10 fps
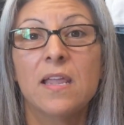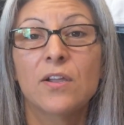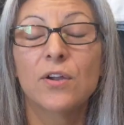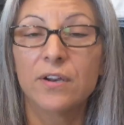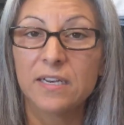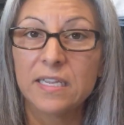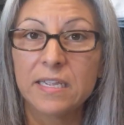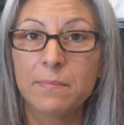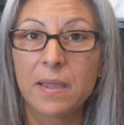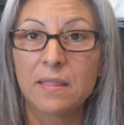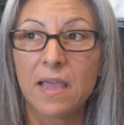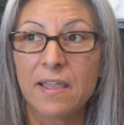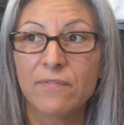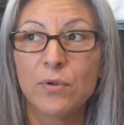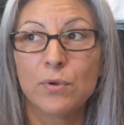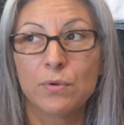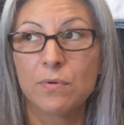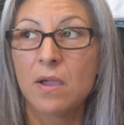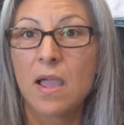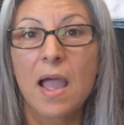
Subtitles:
currently in my life who